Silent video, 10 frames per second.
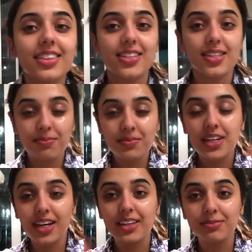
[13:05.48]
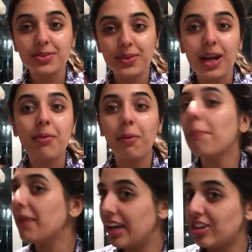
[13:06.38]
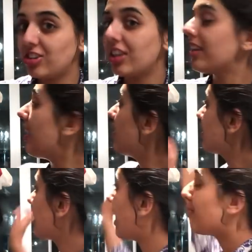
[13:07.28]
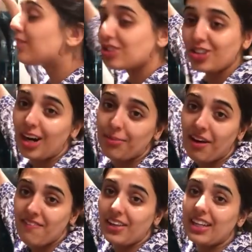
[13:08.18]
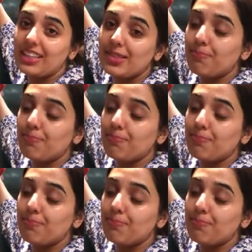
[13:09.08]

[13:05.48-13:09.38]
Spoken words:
sometimes when I'm impatient, I'll towel dry my face,